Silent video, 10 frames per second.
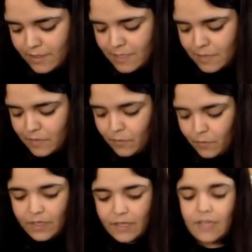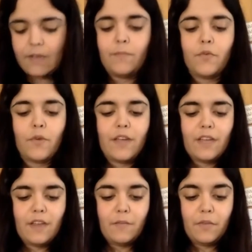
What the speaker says: to be really bright and